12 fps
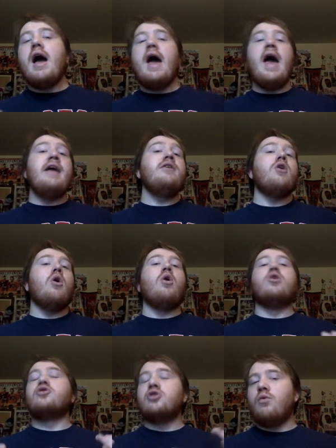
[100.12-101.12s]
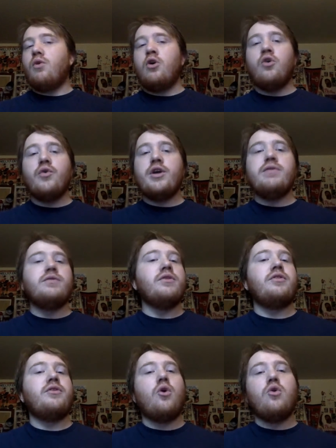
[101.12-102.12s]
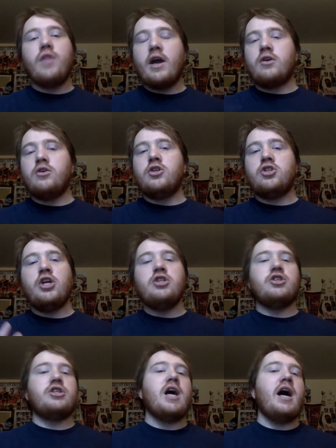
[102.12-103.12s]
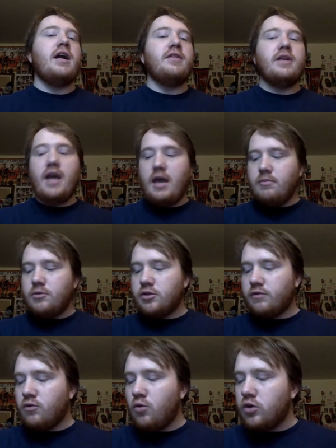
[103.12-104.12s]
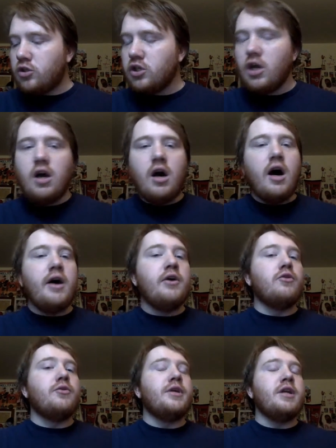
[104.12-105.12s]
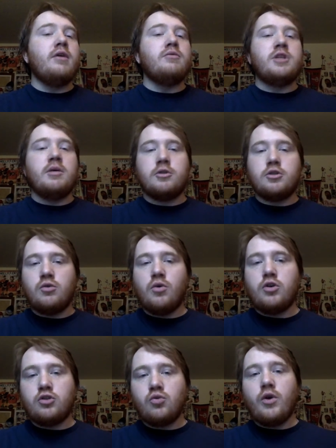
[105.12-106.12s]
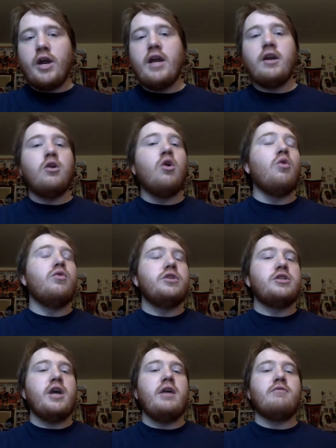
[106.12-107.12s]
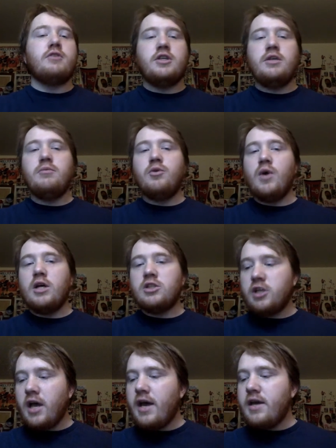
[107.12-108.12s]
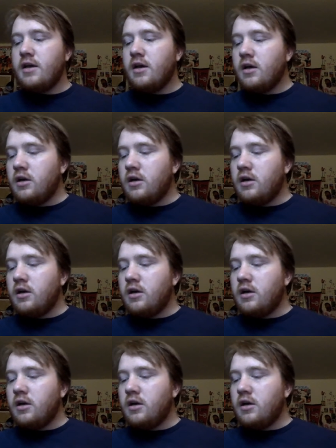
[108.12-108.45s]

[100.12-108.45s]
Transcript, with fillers: and also early in the third that could have changed the tide of the game because, of course, uh, Hilary Knight was able to score a shorthanded goal in this game for Team USA.